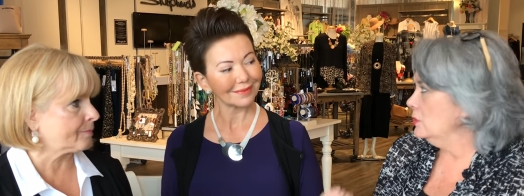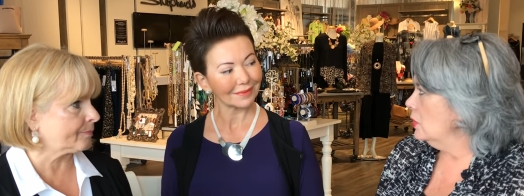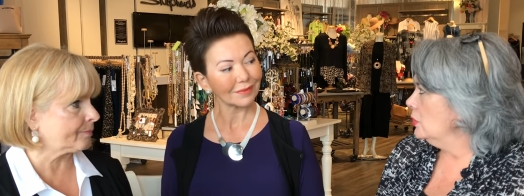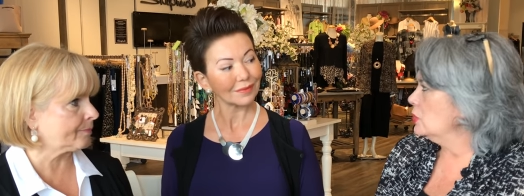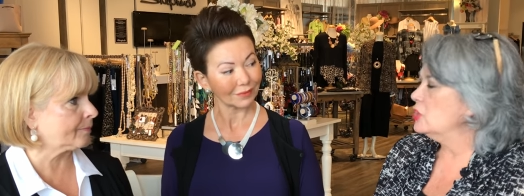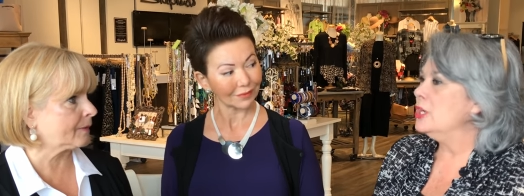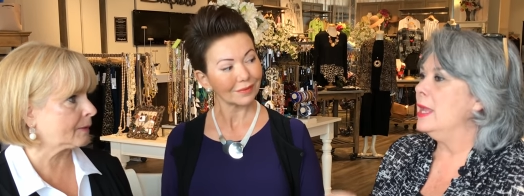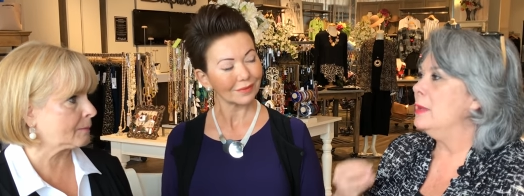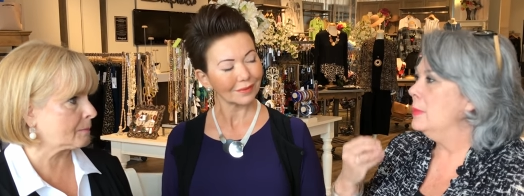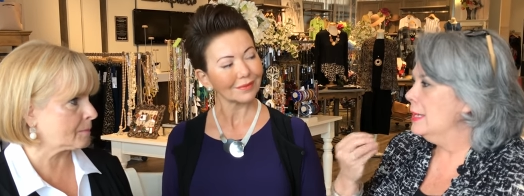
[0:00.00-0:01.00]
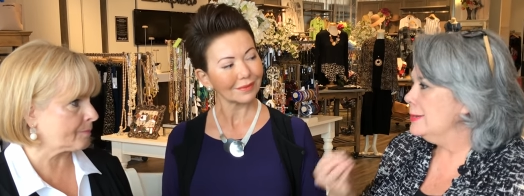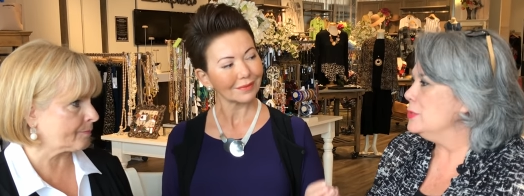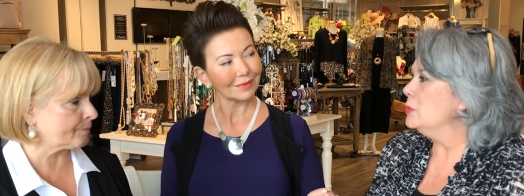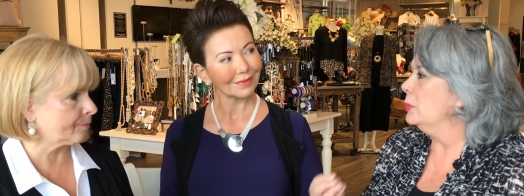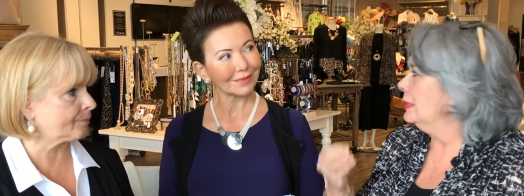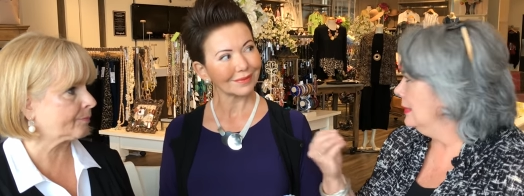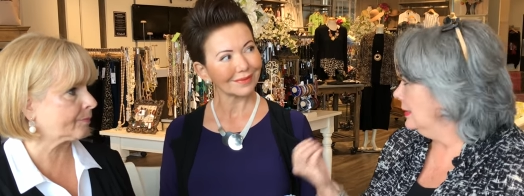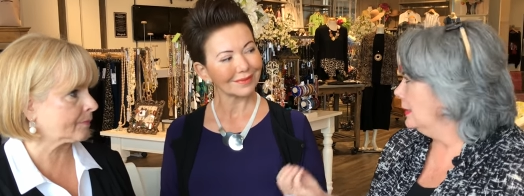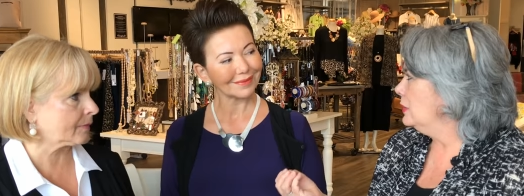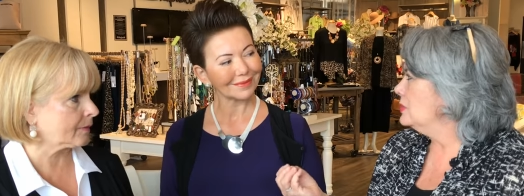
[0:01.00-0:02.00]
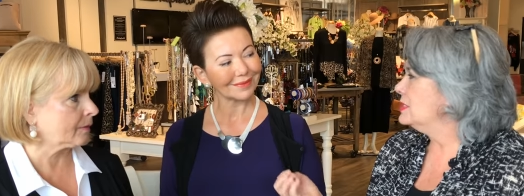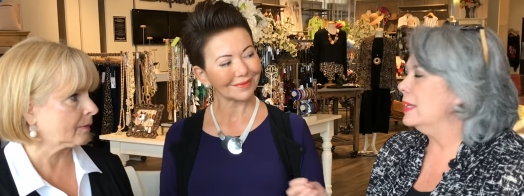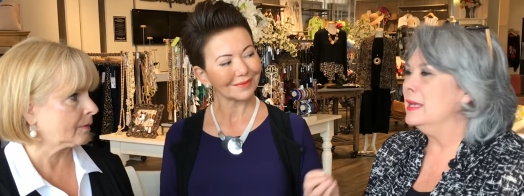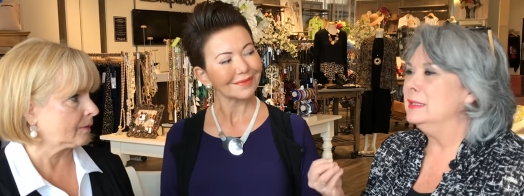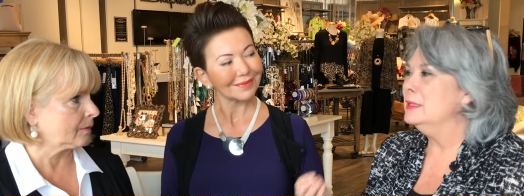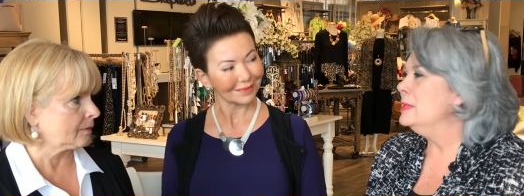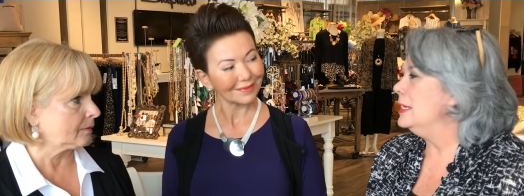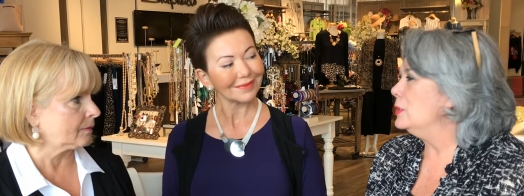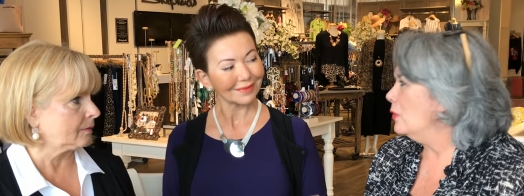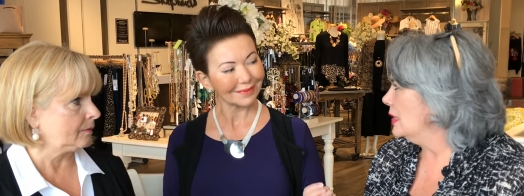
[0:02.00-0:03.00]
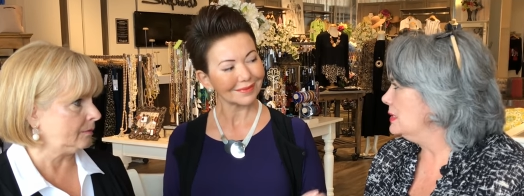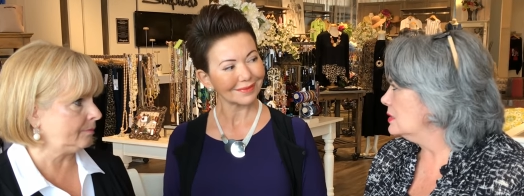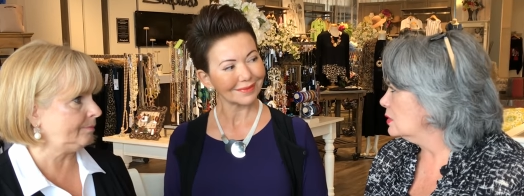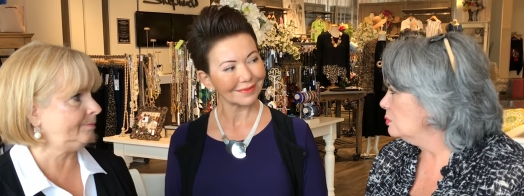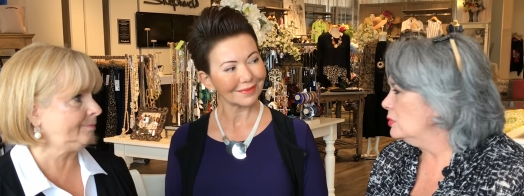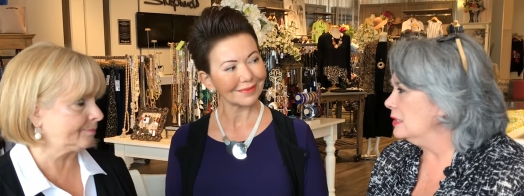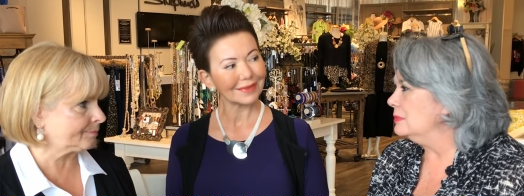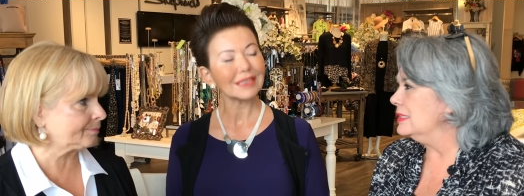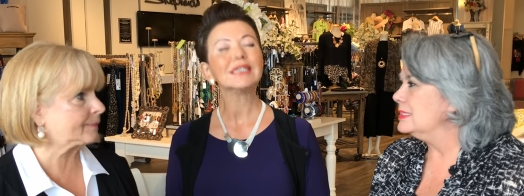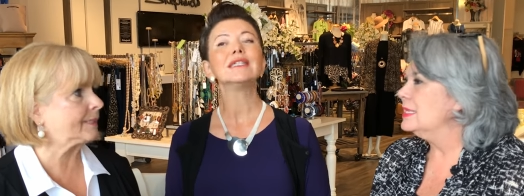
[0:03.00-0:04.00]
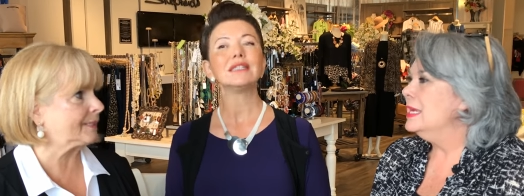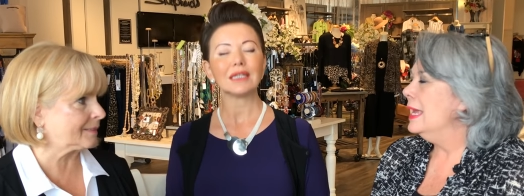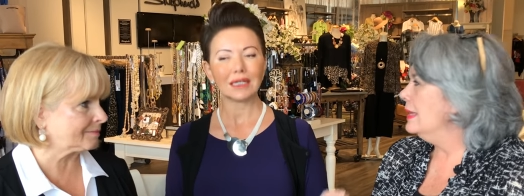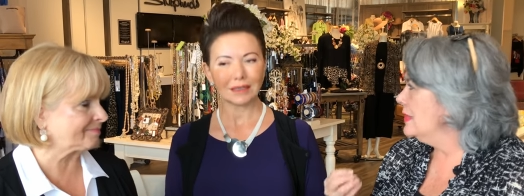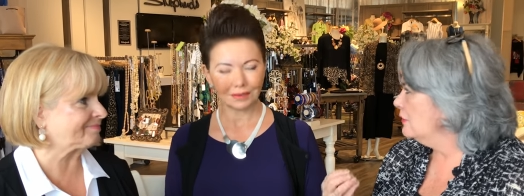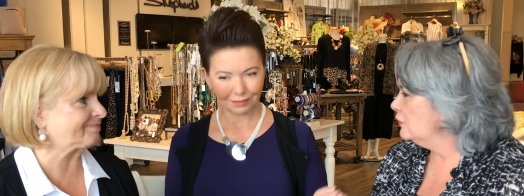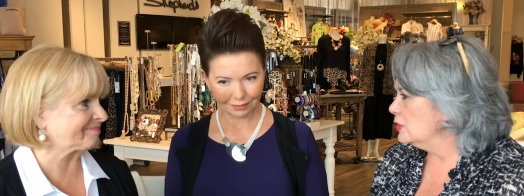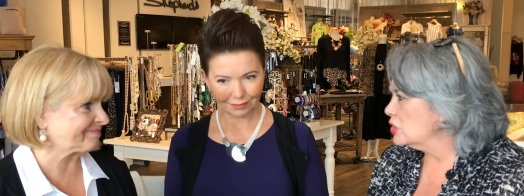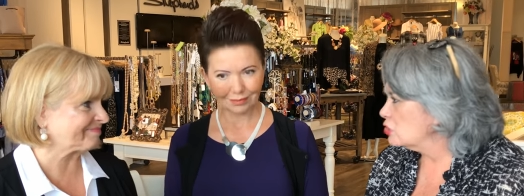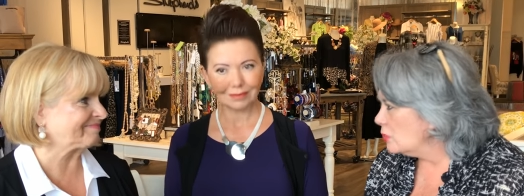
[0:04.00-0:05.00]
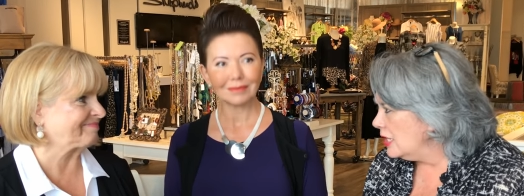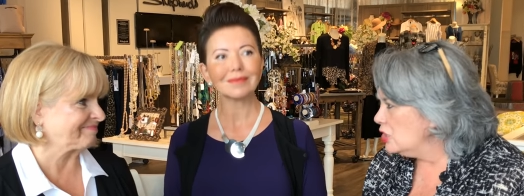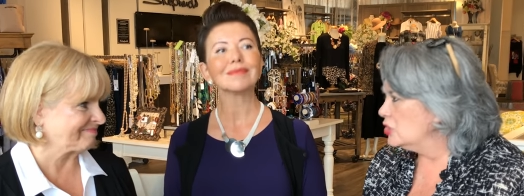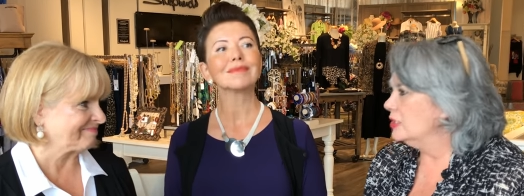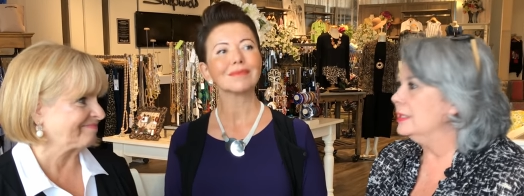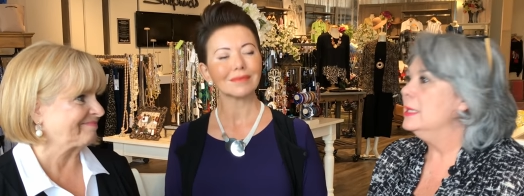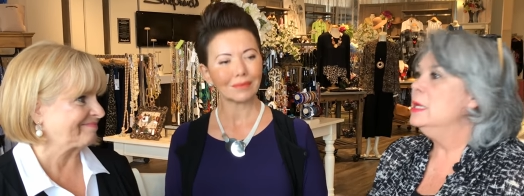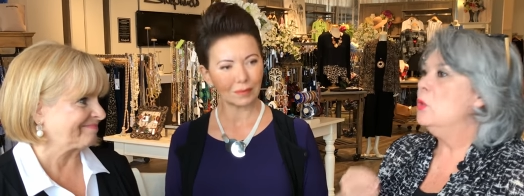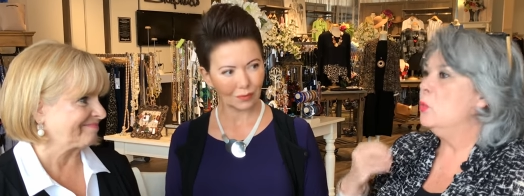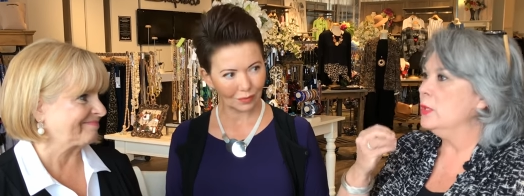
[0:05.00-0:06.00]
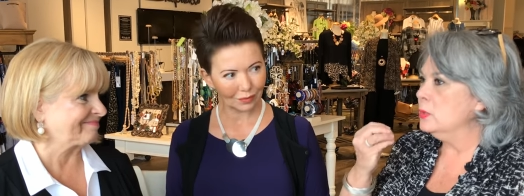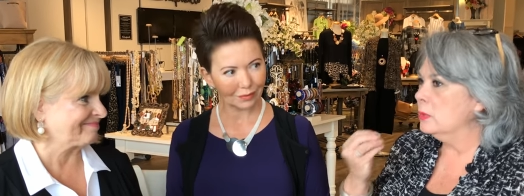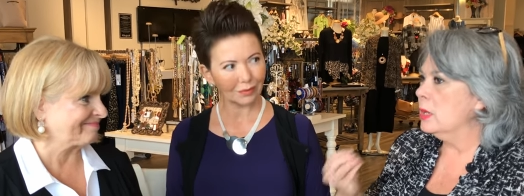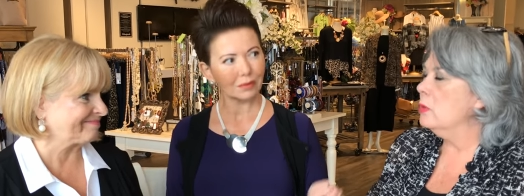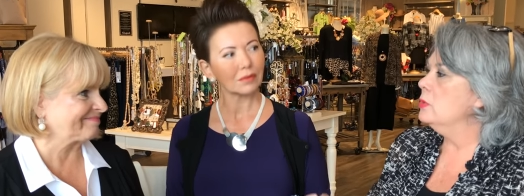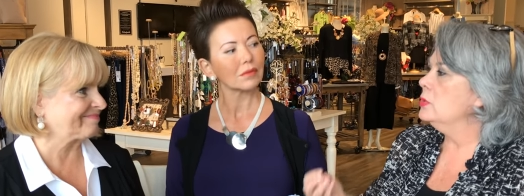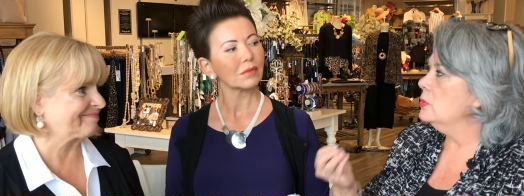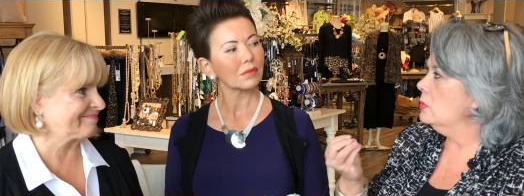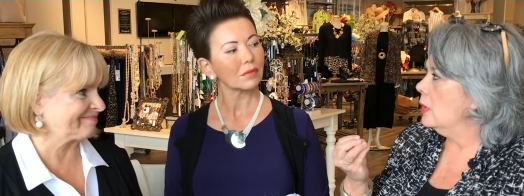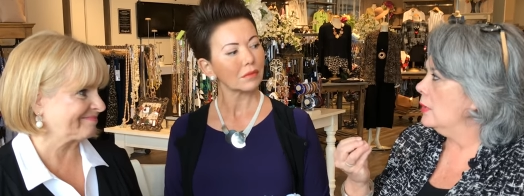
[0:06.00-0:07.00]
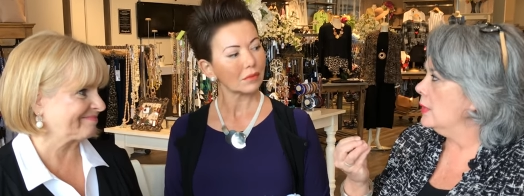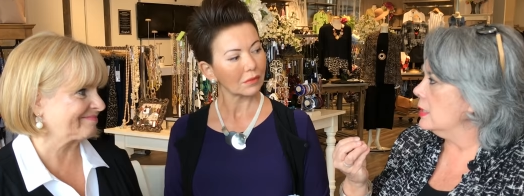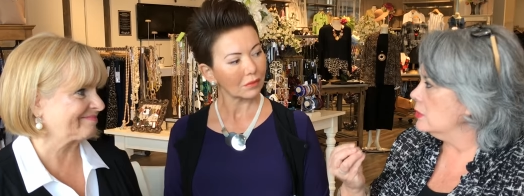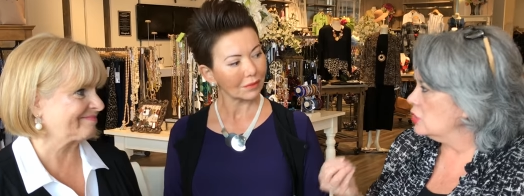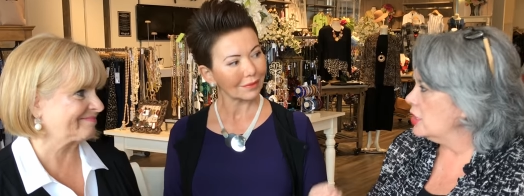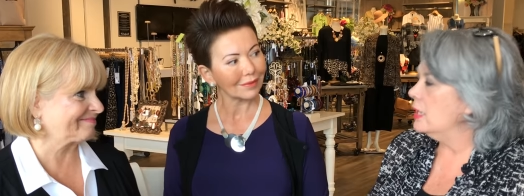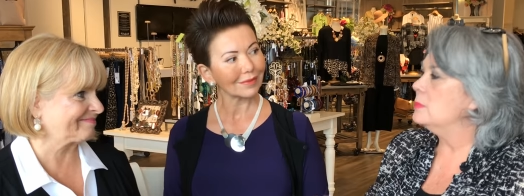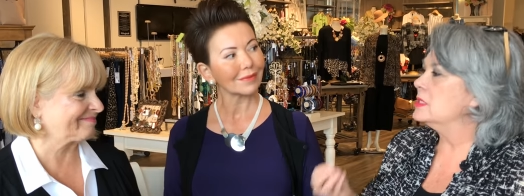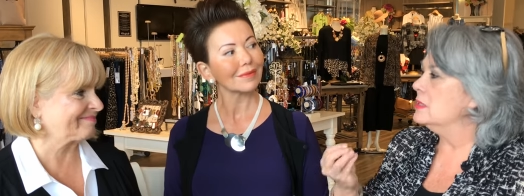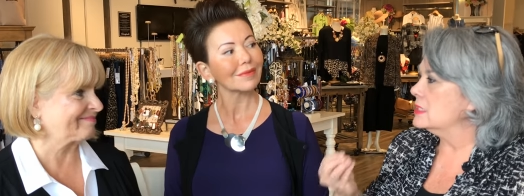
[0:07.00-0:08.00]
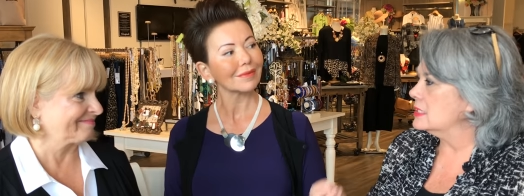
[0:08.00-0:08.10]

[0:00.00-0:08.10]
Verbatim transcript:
Speaker 1: you know your shape, you really like you say eliminate all that disappointment yes. and that frustration mm -hmm. when you go to the shapes and the